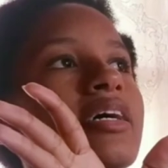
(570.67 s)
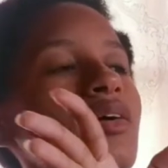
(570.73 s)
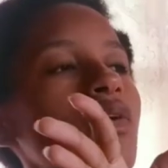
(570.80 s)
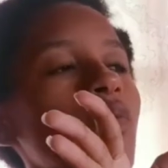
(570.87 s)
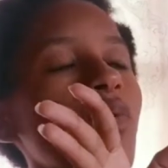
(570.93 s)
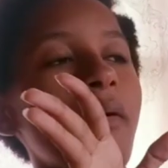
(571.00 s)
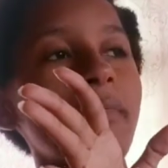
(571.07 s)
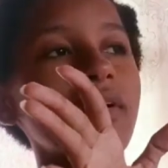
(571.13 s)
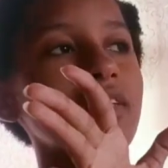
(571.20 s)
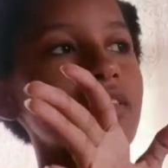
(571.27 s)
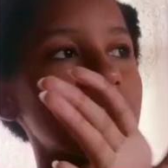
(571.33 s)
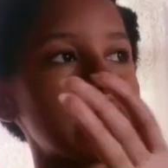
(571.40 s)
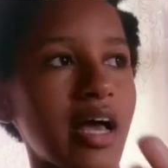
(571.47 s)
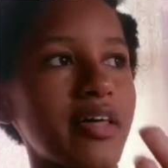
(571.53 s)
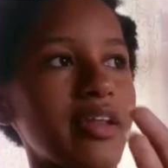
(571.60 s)
When I'm
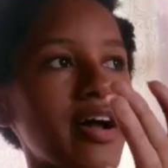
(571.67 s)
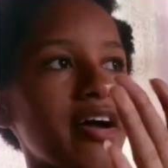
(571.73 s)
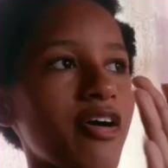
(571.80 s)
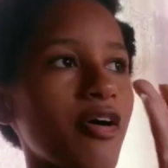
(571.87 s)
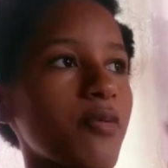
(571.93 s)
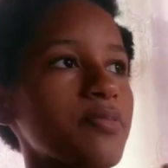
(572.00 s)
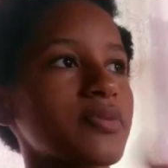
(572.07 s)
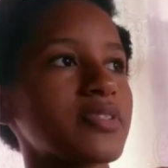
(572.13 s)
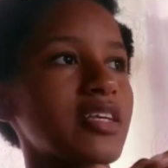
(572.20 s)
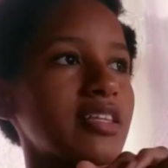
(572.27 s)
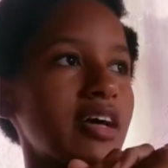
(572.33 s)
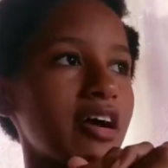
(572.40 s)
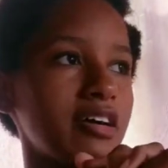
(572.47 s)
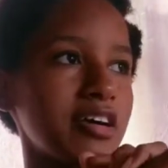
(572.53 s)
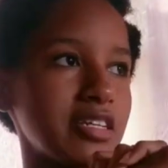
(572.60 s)
sad or upset
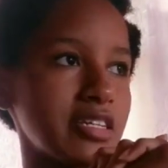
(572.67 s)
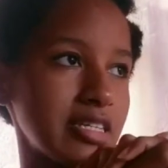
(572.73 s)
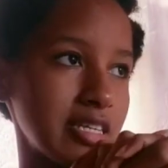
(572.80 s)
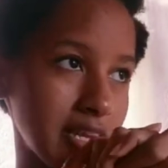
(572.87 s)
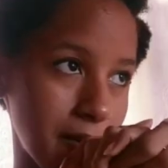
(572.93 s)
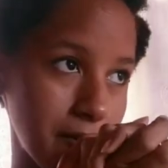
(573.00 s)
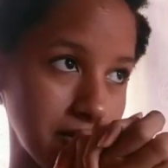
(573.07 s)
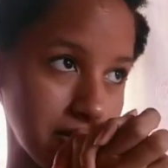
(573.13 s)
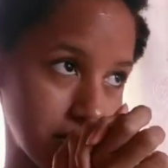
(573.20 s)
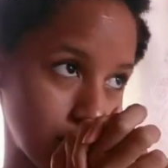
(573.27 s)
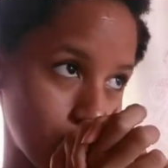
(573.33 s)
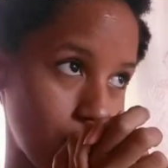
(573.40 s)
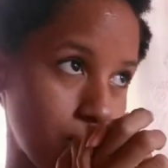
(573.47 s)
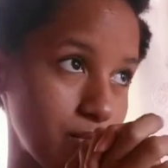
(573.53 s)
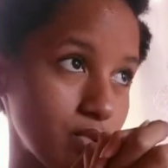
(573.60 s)
or anything, I'm listening
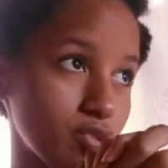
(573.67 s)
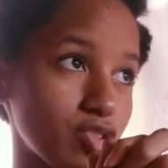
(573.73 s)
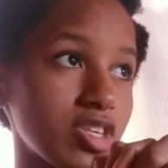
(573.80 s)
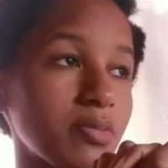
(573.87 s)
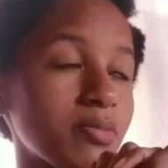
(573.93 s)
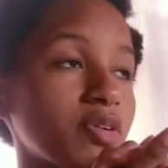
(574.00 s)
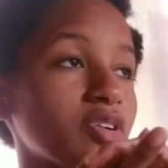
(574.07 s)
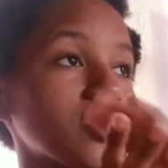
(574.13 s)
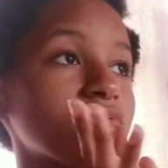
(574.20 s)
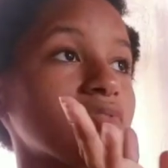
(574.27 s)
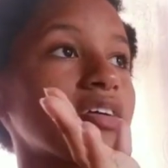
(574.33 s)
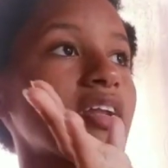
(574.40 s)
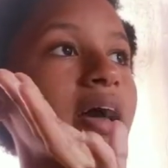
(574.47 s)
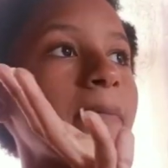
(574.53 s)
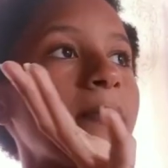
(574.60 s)
to music. I just feel
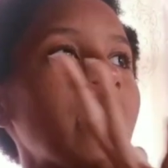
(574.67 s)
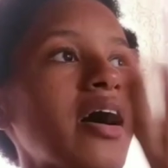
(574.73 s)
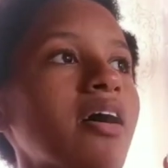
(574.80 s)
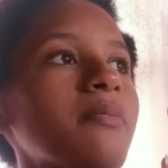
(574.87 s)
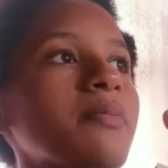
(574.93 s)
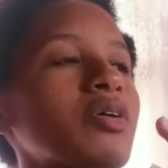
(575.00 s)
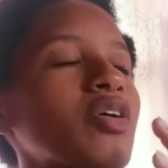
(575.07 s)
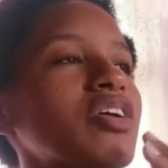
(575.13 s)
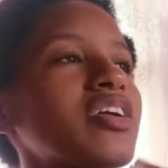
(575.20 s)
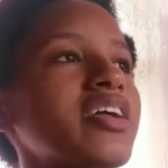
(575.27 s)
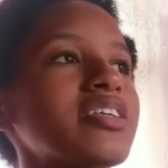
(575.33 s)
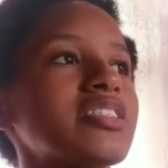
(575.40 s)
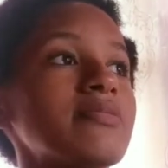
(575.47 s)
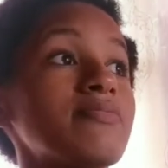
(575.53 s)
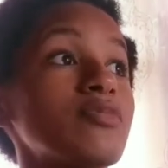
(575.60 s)
like I'm going to
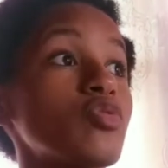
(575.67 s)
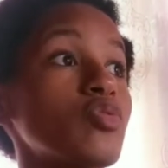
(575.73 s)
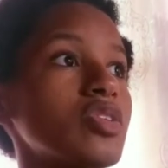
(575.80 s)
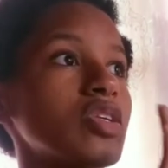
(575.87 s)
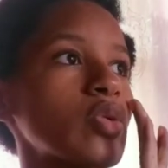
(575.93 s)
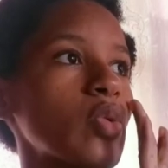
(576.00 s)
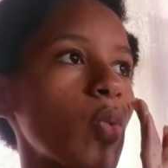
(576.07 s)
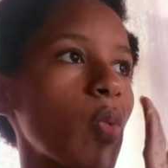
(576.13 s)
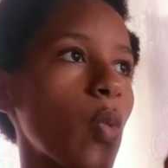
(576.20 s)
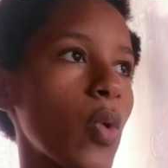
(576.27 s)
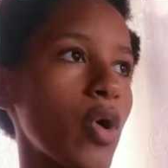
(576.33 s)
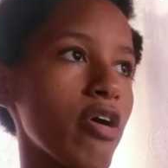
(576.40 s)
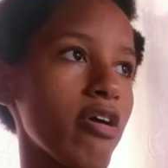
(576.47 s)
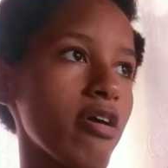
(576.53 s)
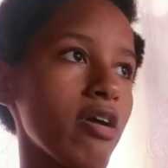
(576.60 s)
this music
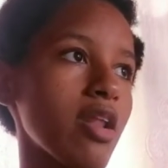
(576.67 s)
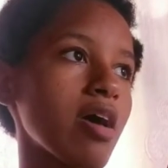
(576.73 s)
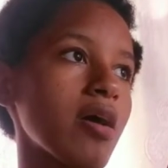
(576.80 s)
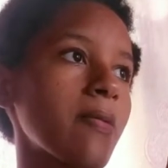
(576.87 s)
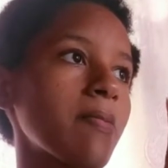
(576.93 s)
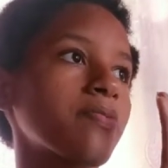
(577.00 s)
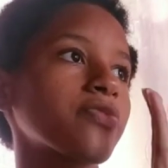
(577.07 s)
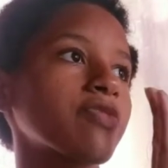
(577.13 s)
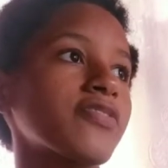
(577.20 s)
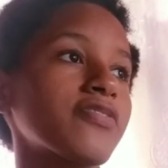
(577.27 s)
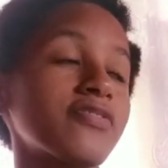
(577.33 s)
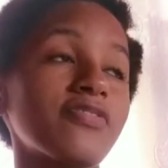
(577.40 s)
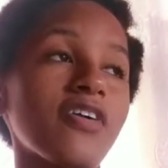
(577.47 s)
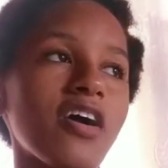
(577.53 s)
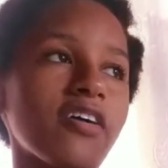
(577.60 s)
world.
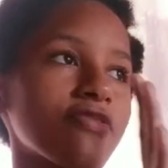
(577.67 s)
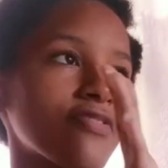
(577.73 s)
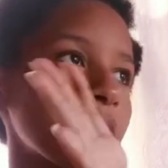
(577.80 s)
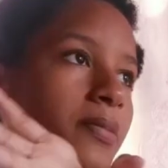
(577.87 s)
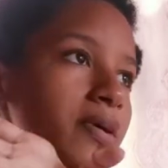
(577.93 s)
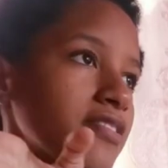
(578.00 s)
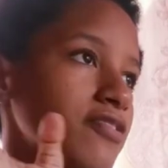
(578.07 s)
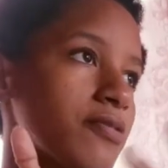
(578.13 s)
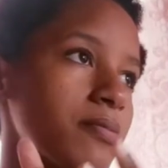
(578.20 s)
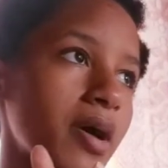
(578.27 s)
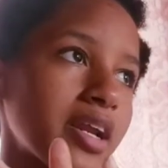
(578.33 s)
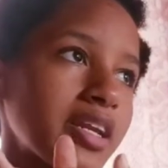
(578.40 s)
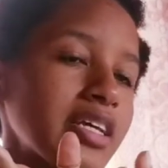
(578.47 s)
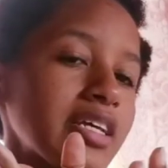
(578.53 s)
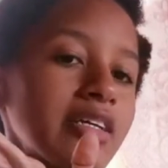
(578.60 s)
Far from
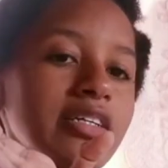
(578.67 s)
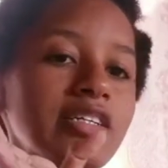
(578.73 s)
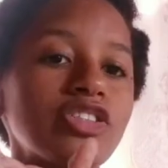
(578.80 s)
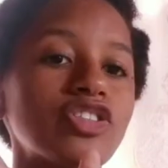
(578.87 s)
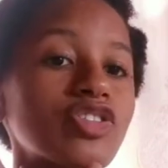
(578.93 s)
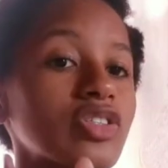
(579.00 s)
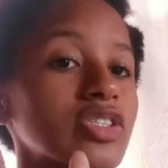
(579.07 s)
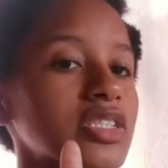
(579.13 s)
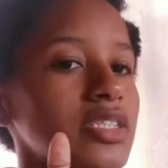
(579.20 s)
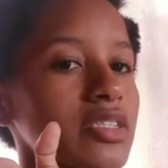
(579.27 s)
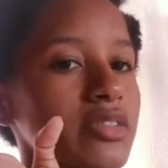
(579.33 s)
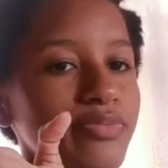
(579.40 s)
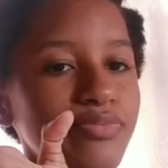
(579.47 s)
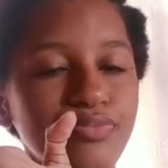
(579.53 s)
everybody. It just...